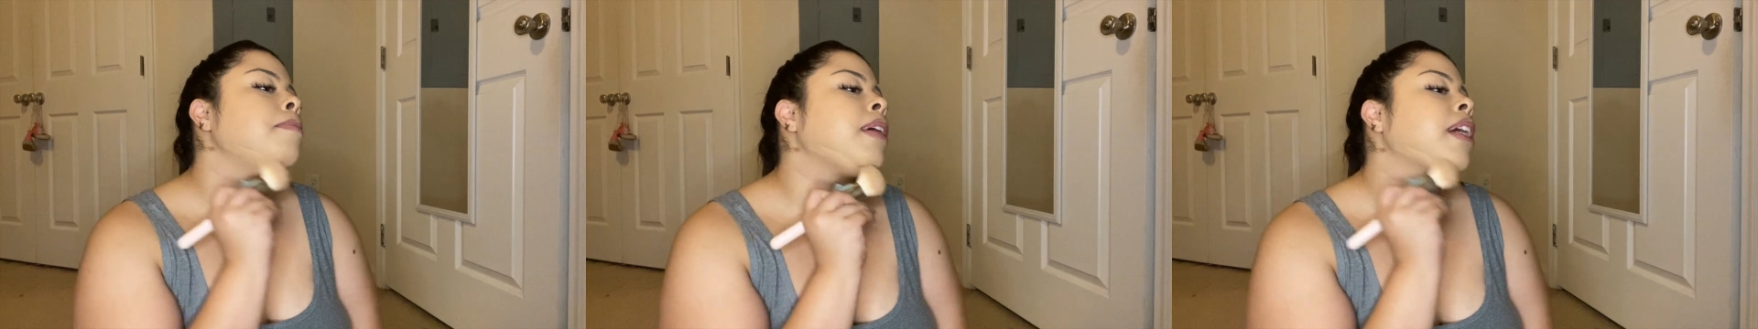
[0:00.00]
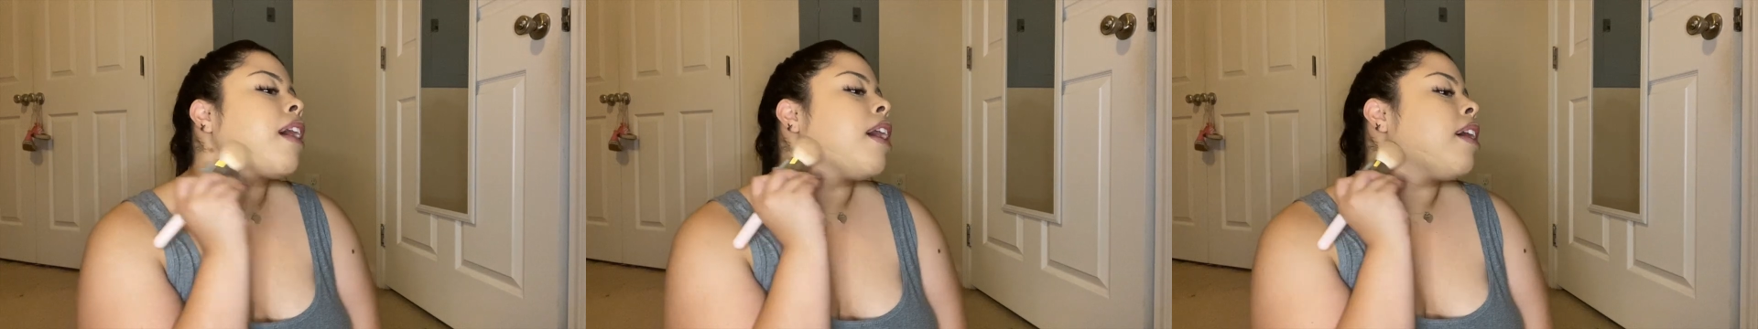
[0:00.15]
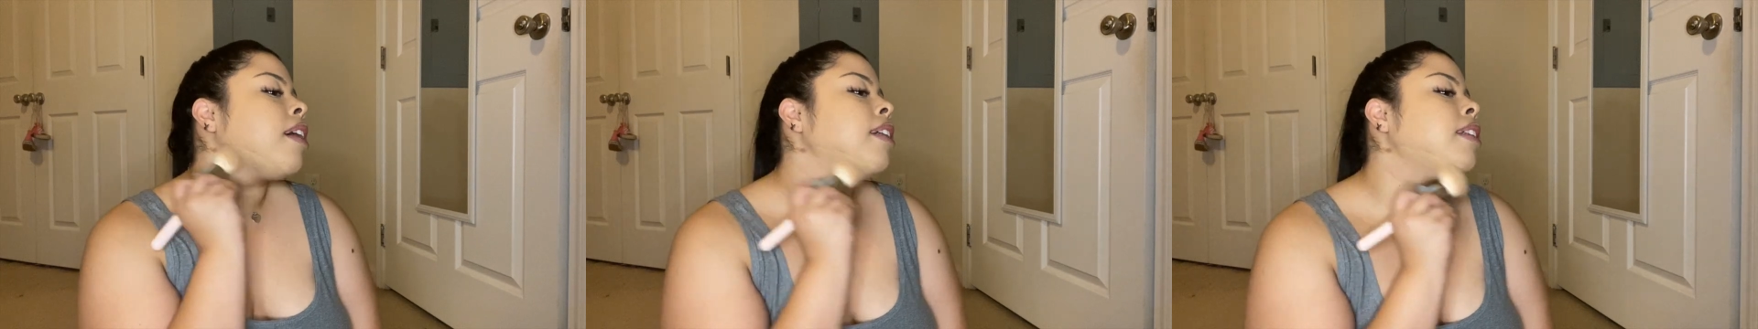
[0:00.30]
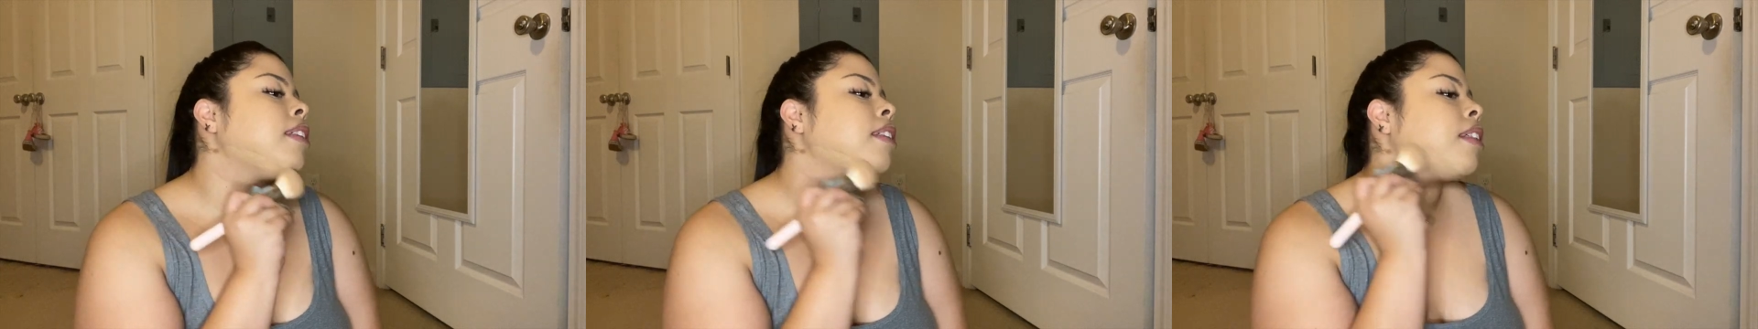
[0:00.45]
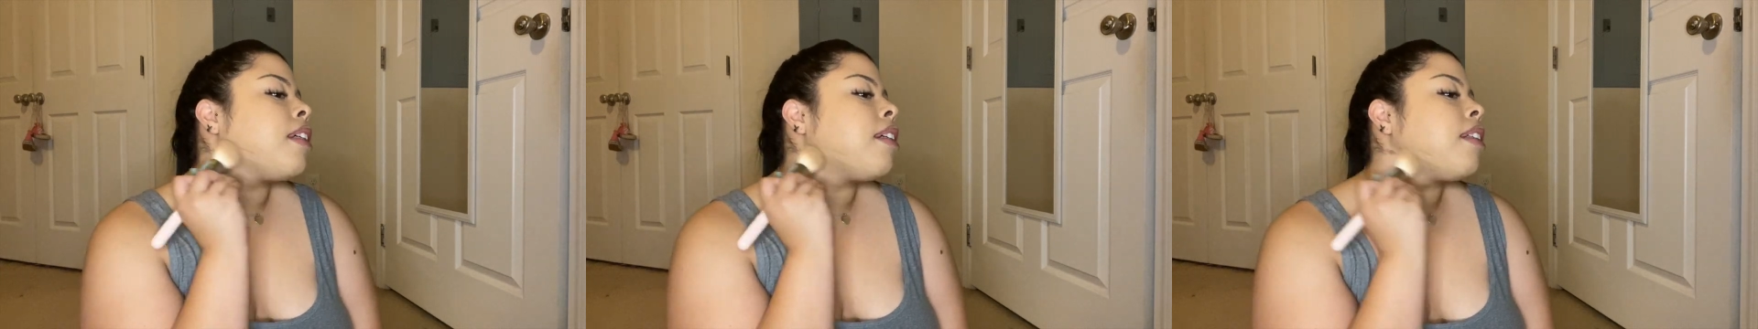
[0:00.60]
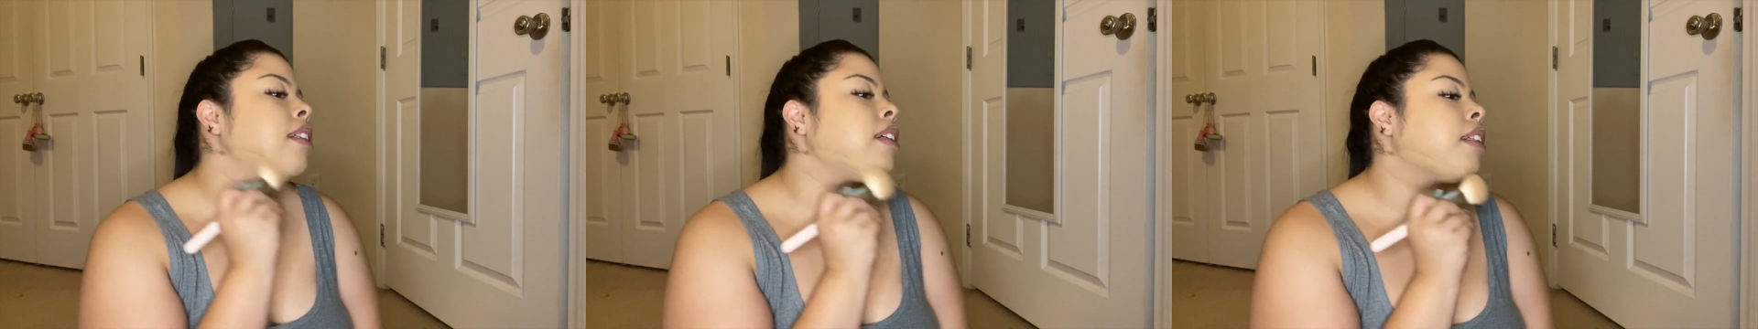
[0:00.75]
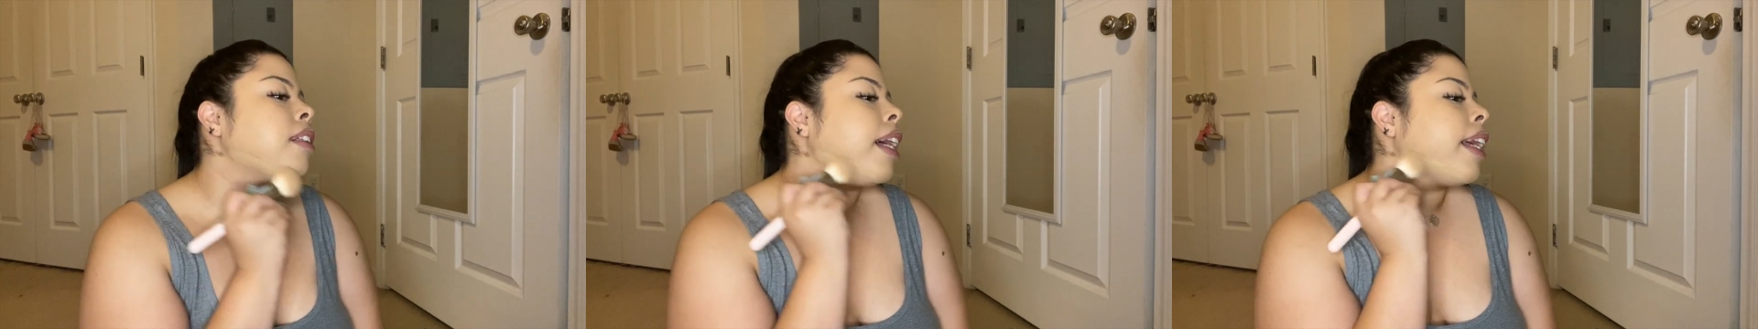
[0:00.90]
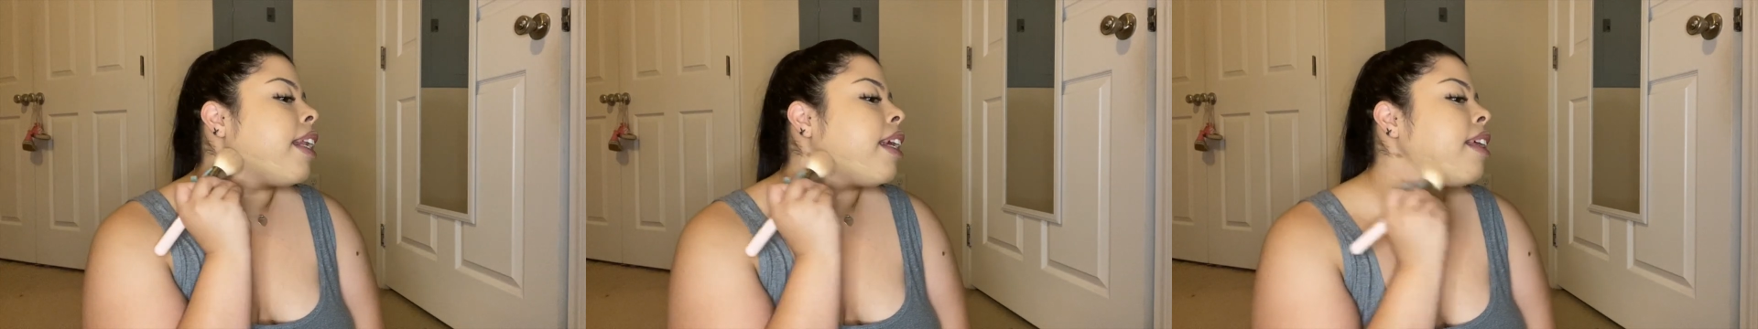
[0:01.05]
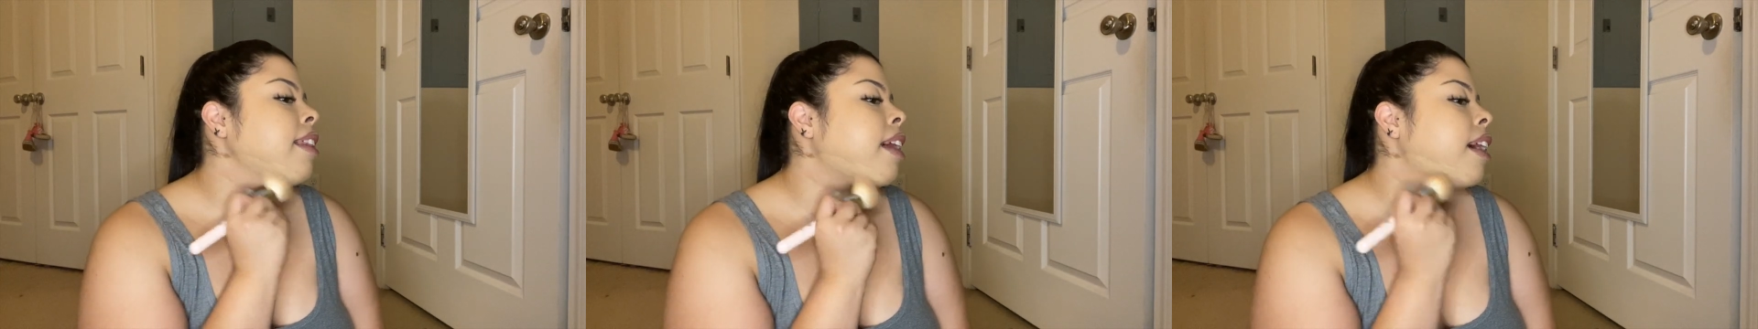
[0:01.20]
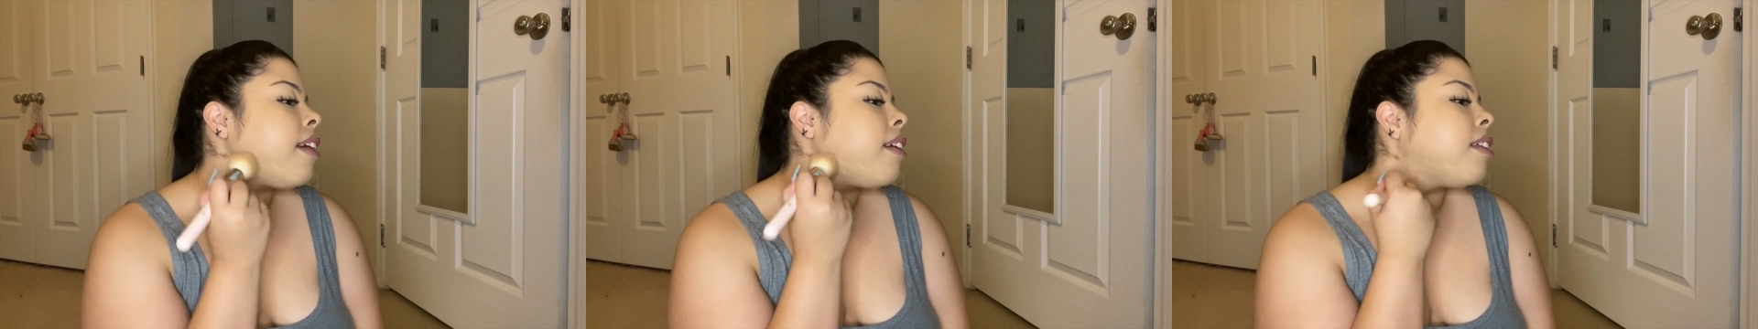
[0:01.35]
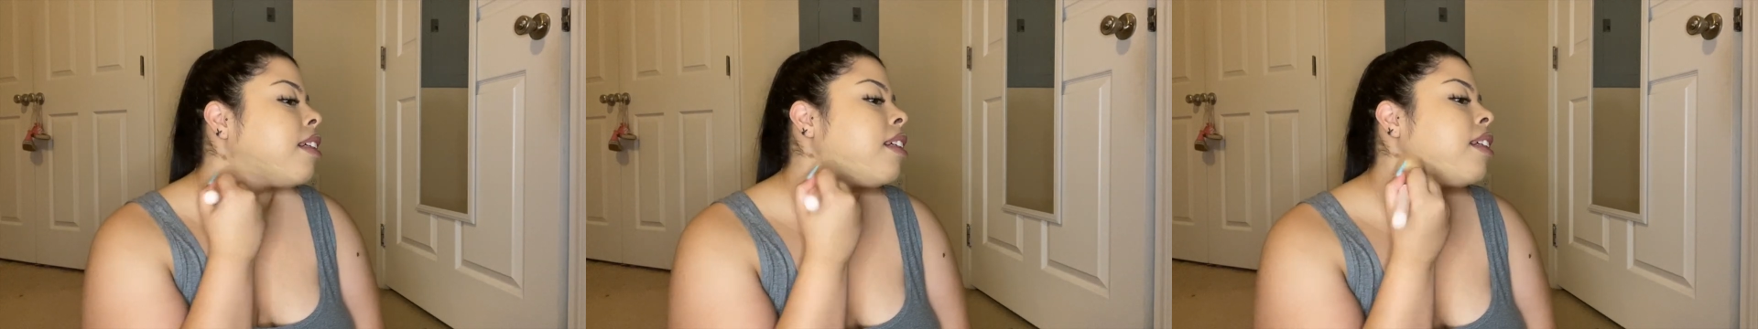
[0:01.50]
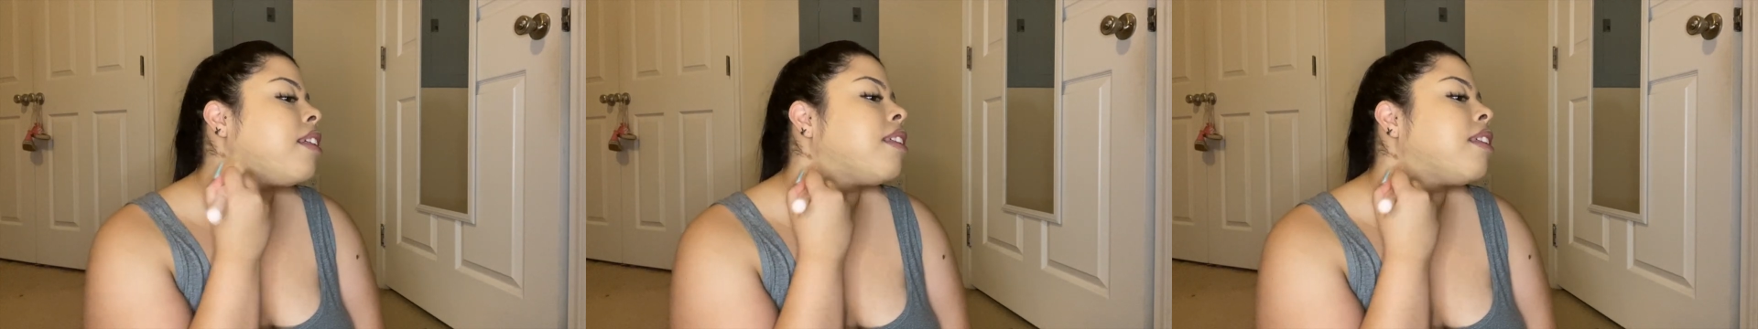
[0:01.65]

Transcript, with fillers: because the lady that